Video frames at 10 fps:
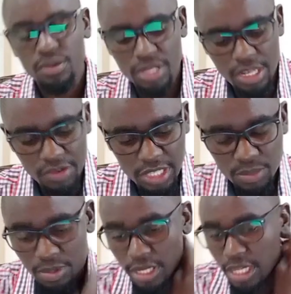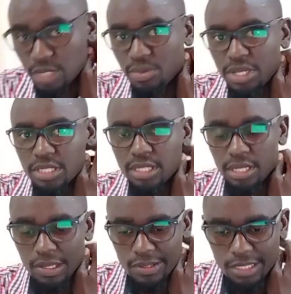way that you expressed
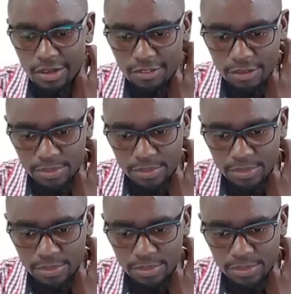yourself.